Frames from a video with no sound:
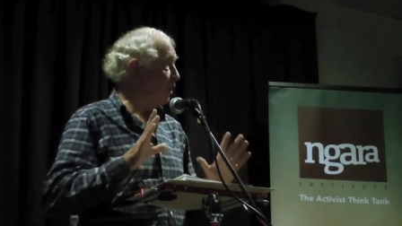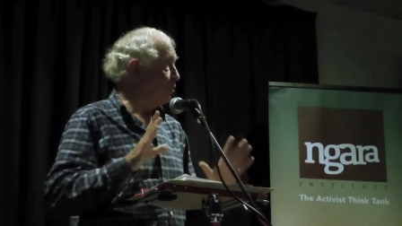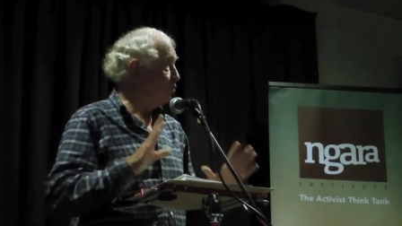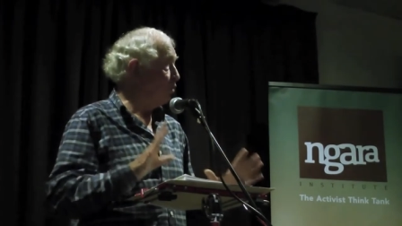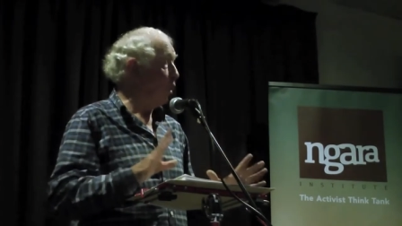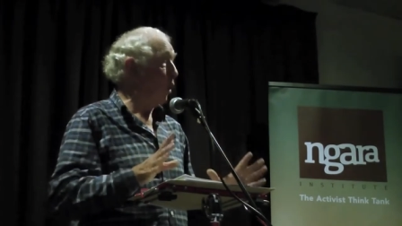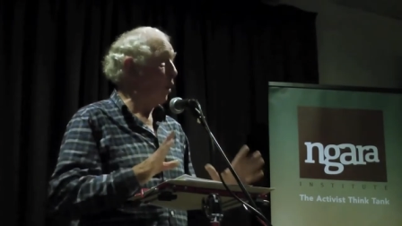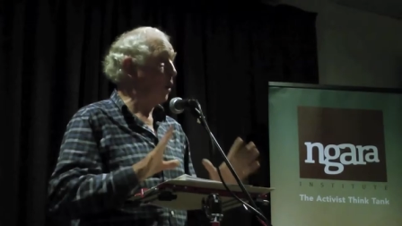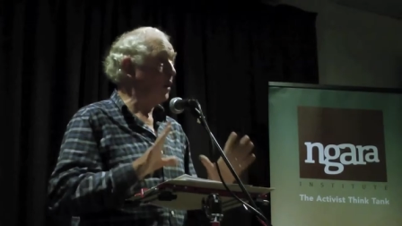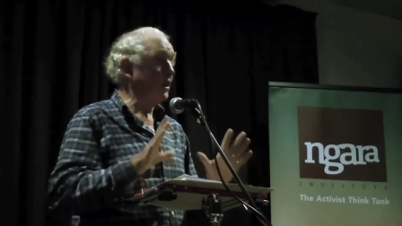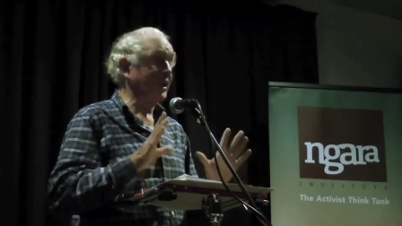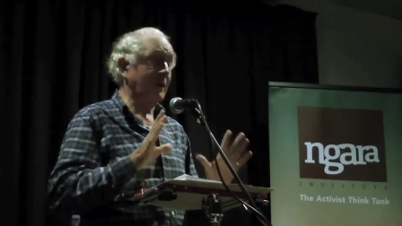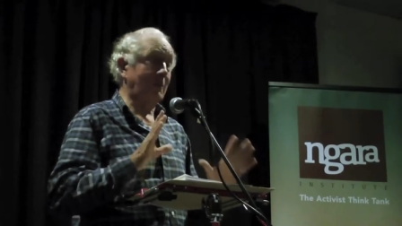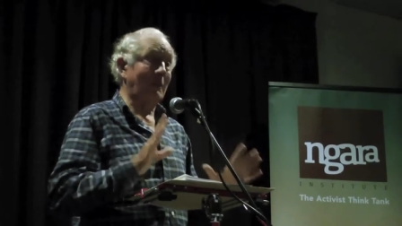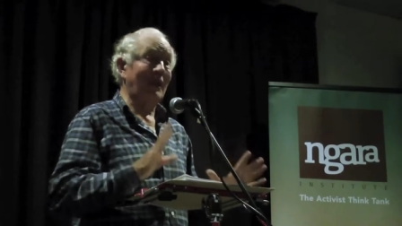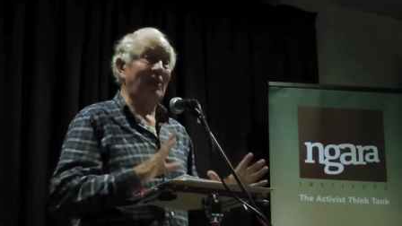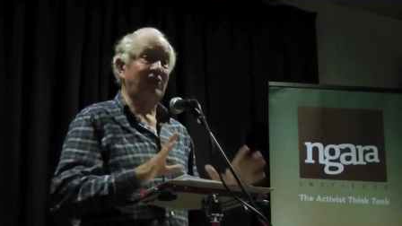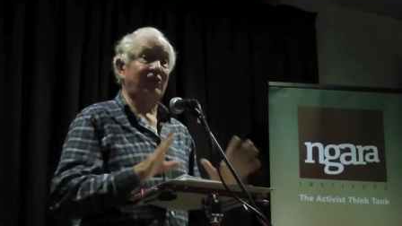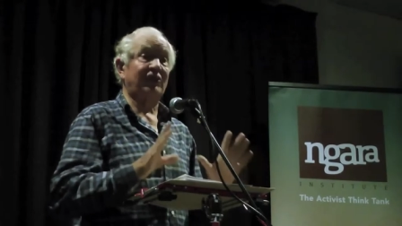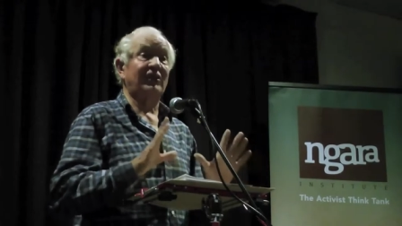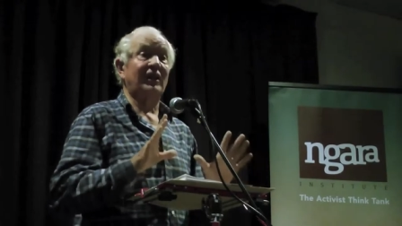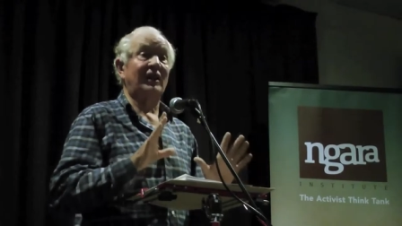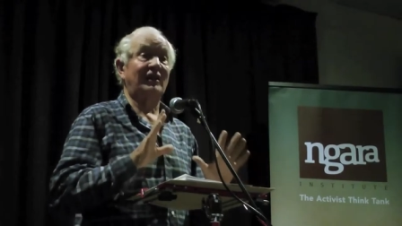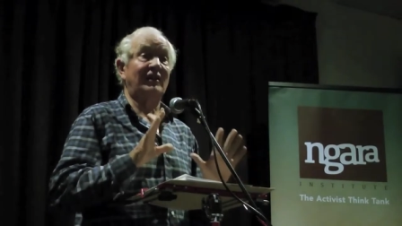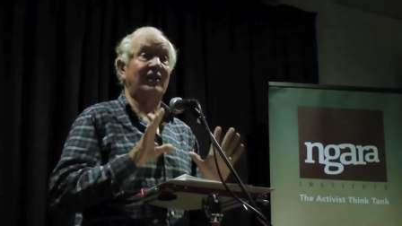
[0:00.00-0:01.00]
a royal
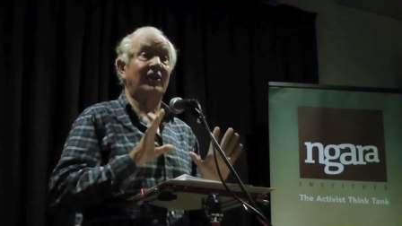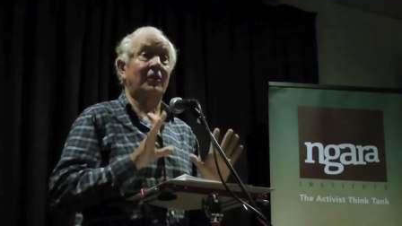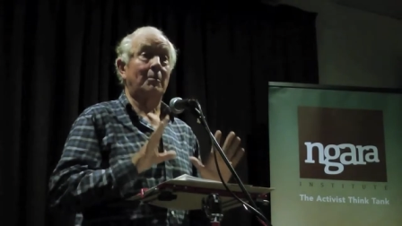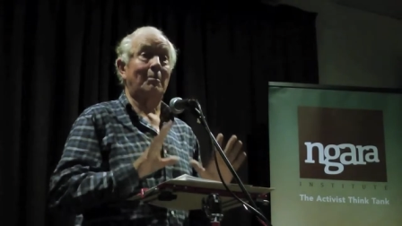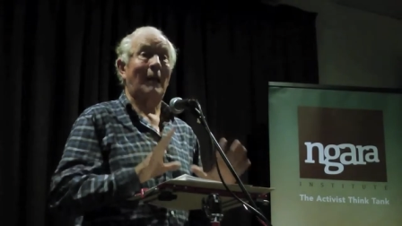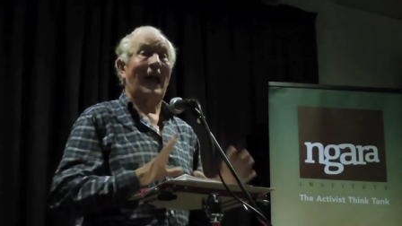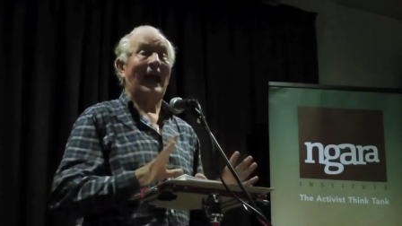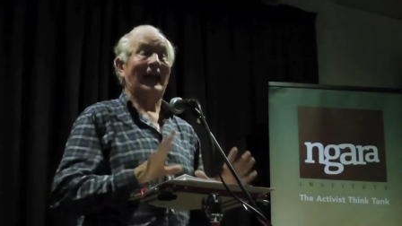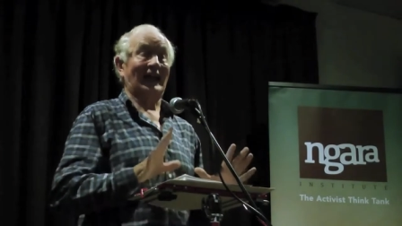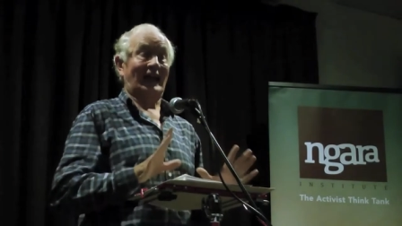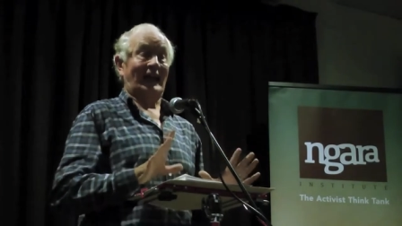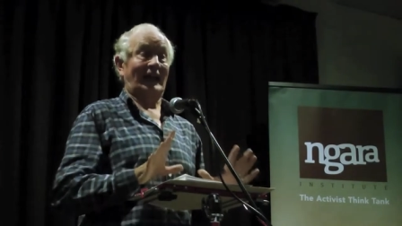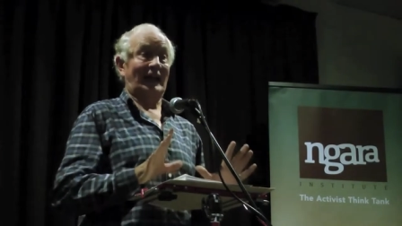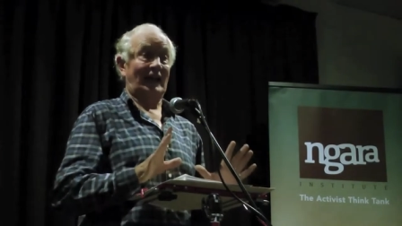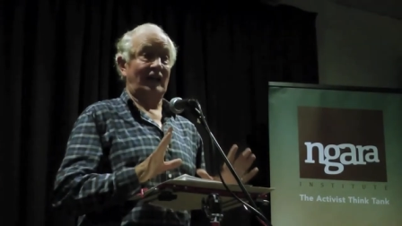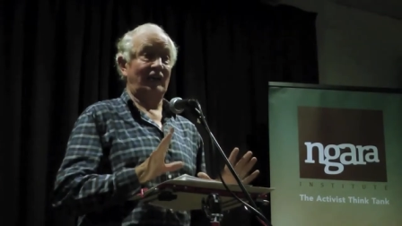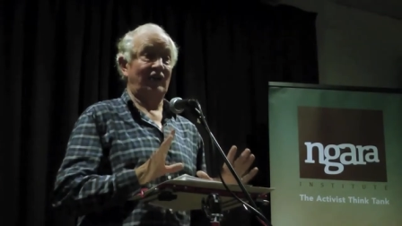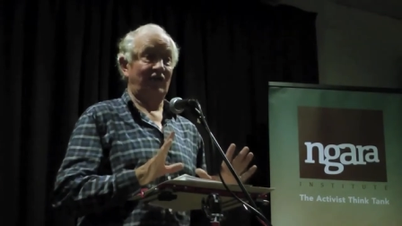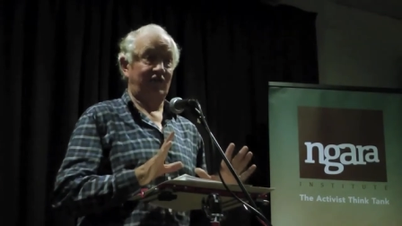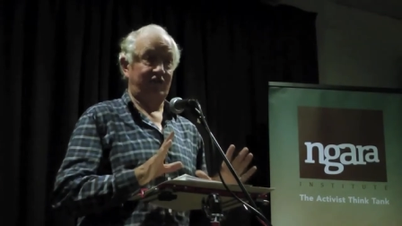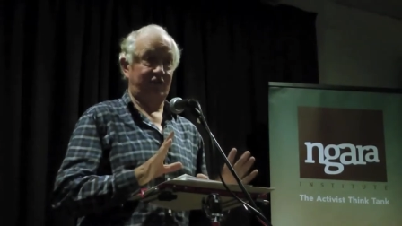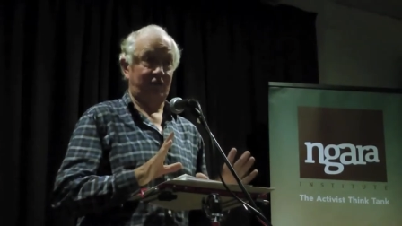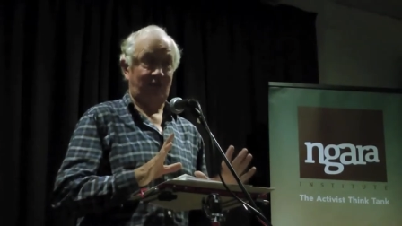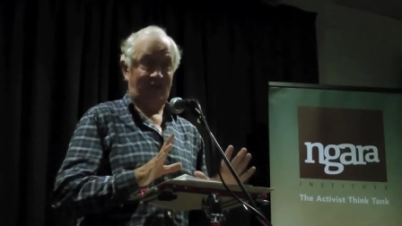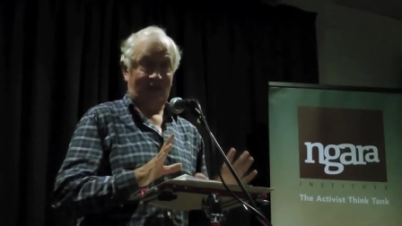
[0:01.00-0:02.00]
commission into the banking
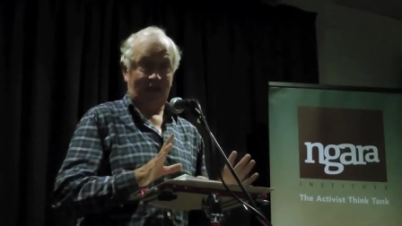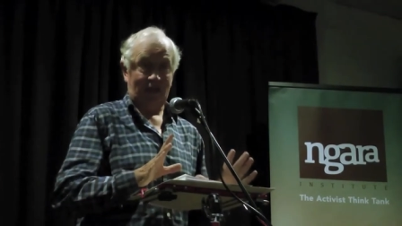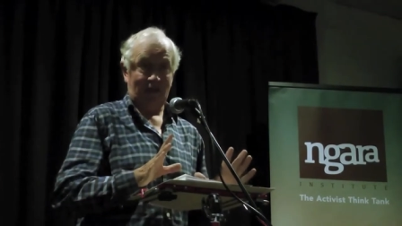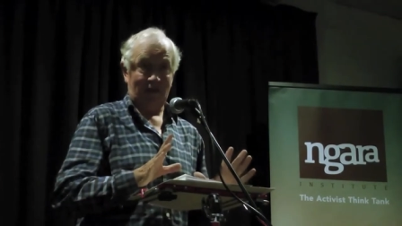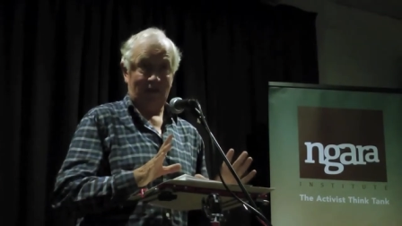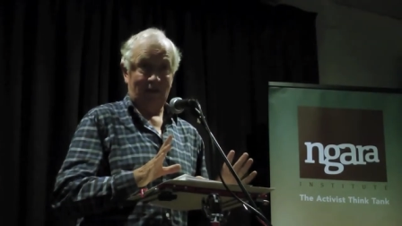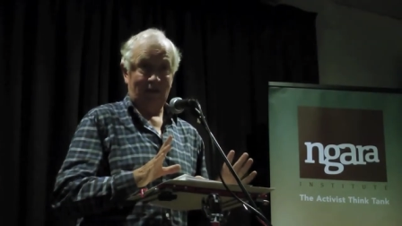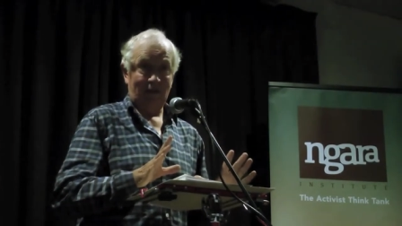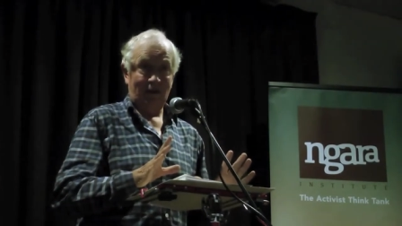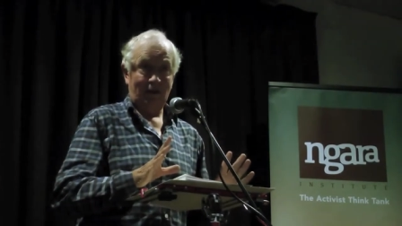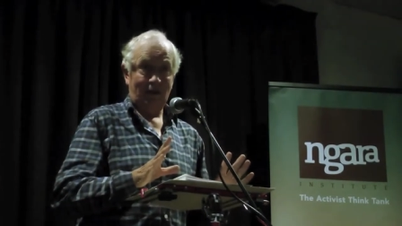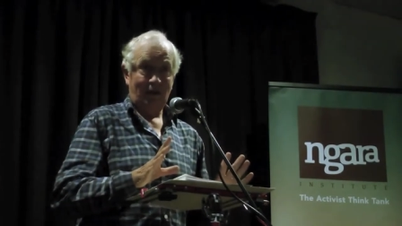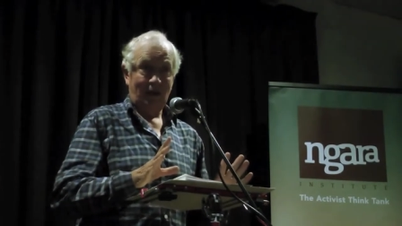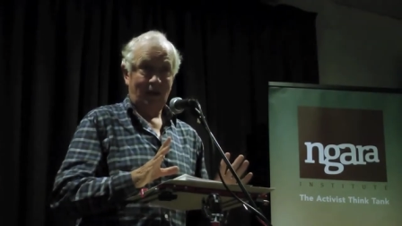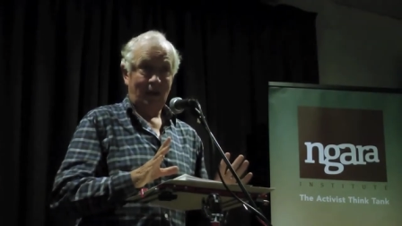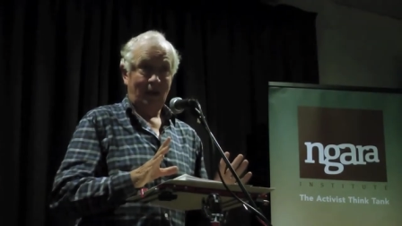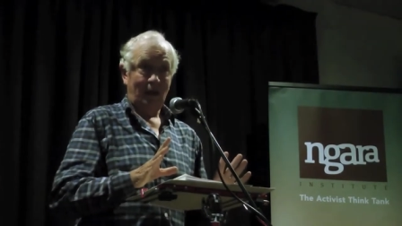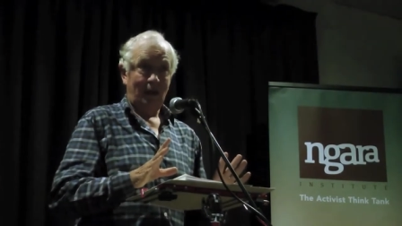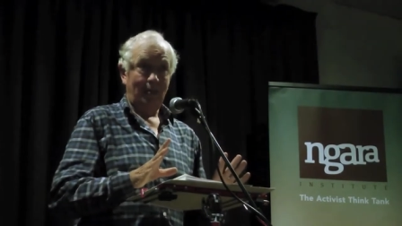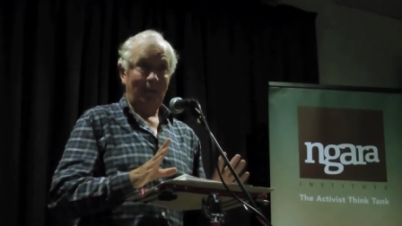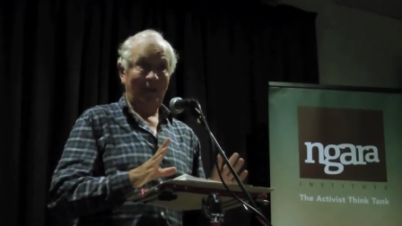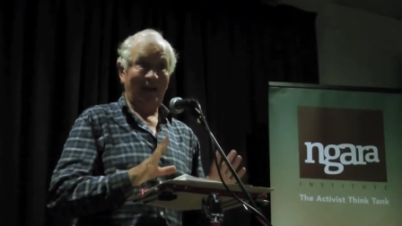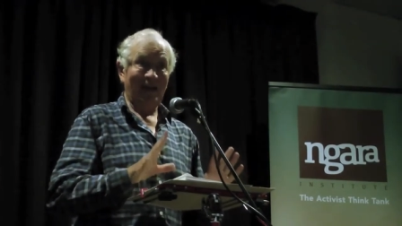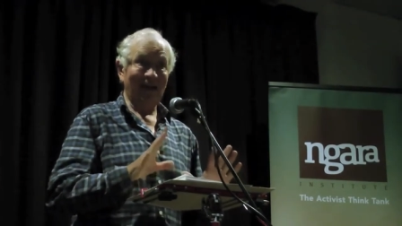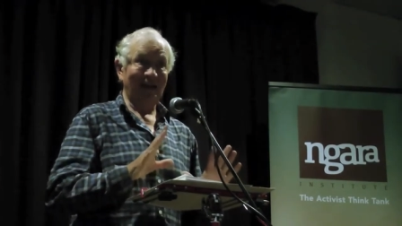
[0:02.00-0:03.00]
industry,
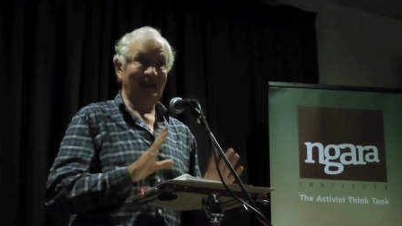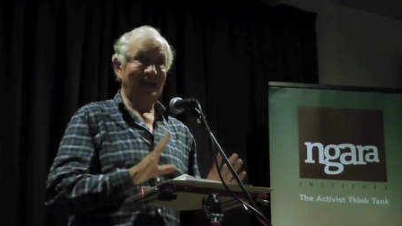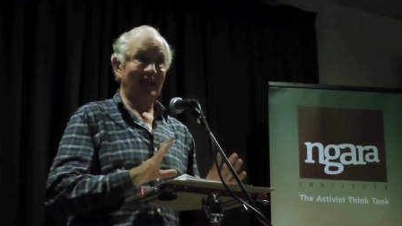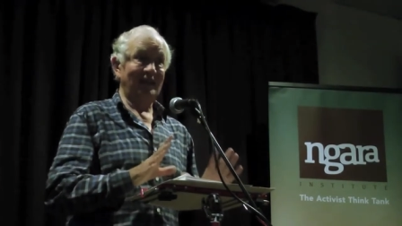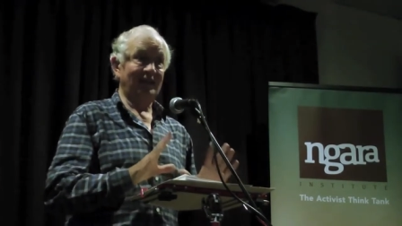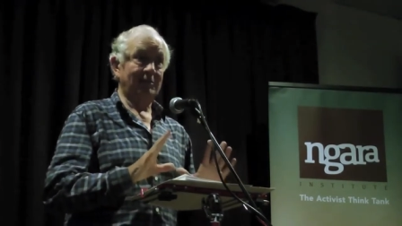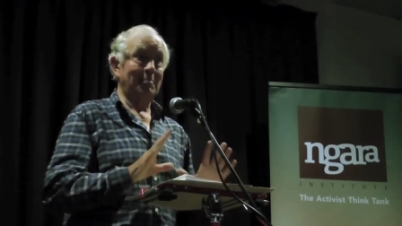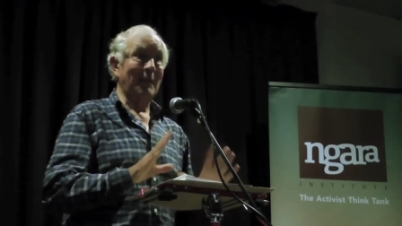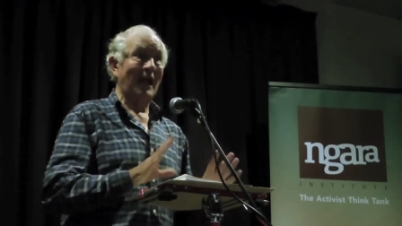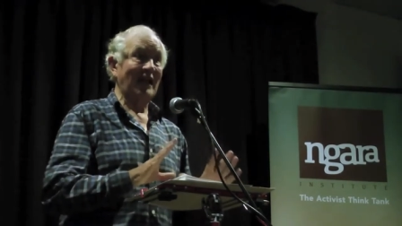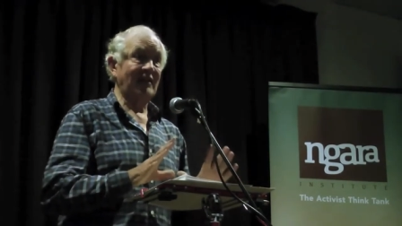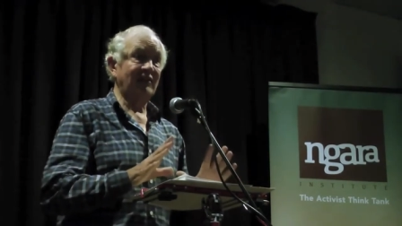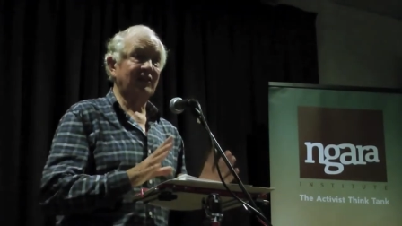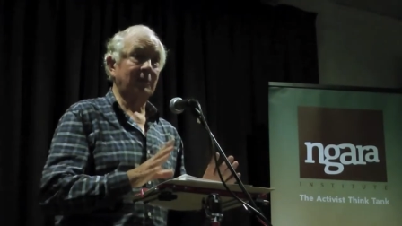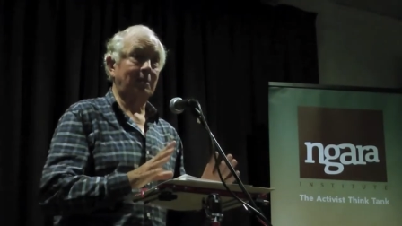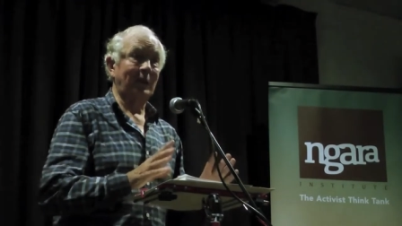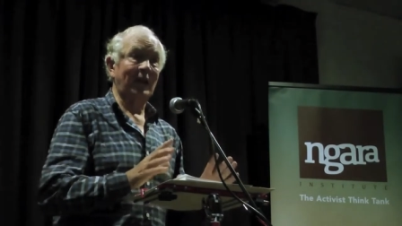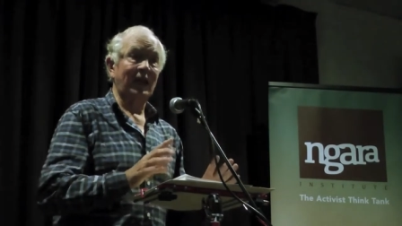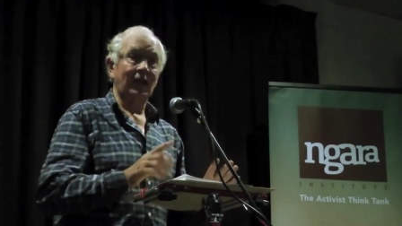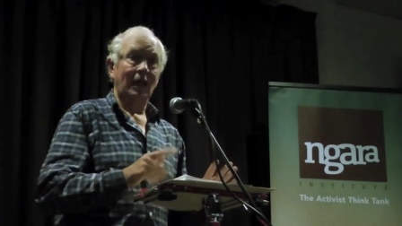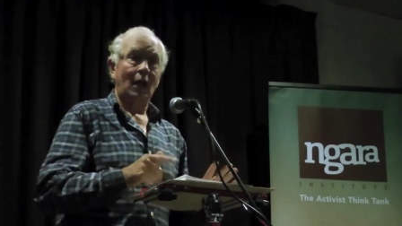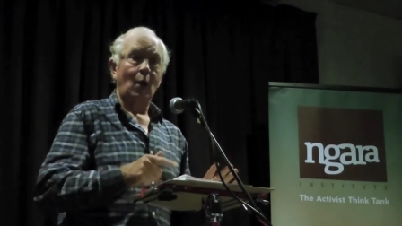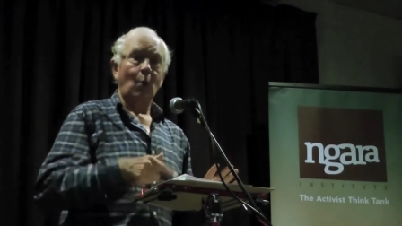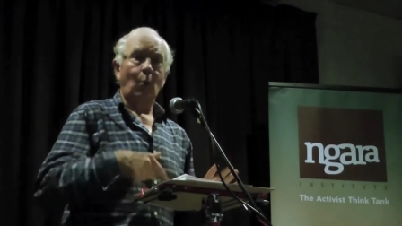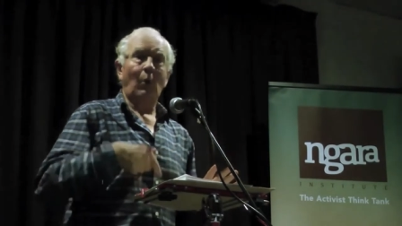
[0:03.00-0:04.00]
because it's meant to
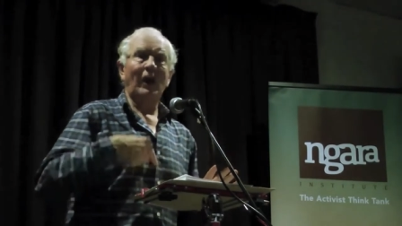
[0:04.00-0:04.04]
be.